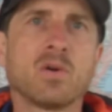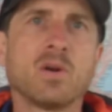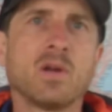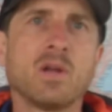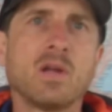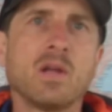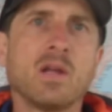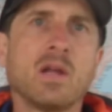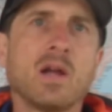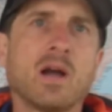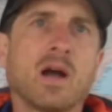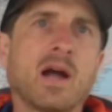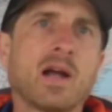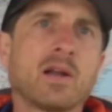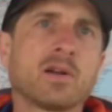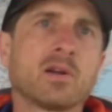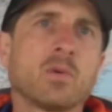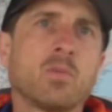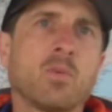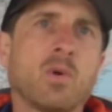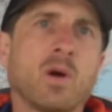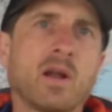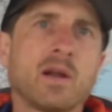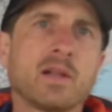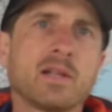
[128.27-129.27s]
Hydro
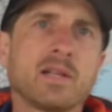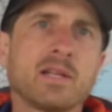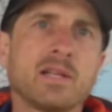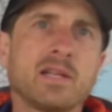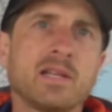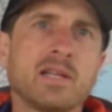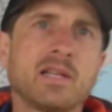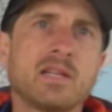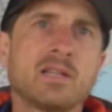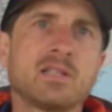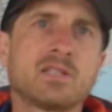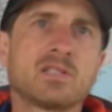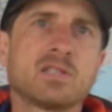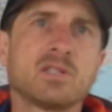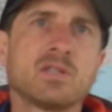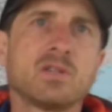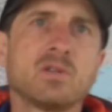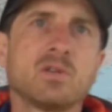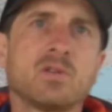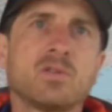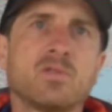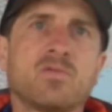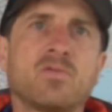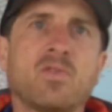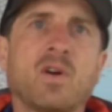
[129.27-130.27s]
One, and you need
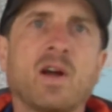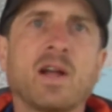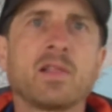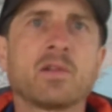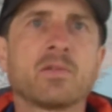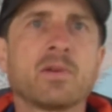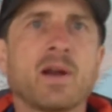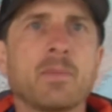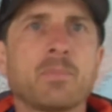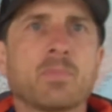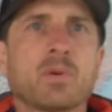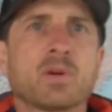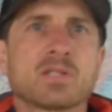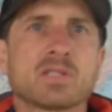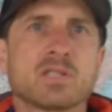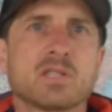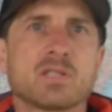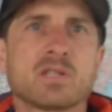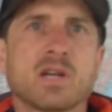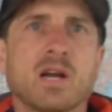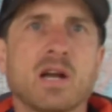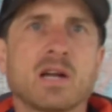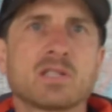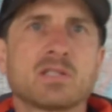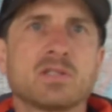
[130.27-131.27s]
to find the right person
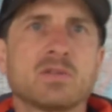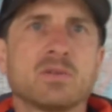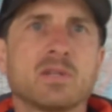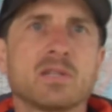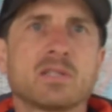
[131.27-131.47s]
to talk to,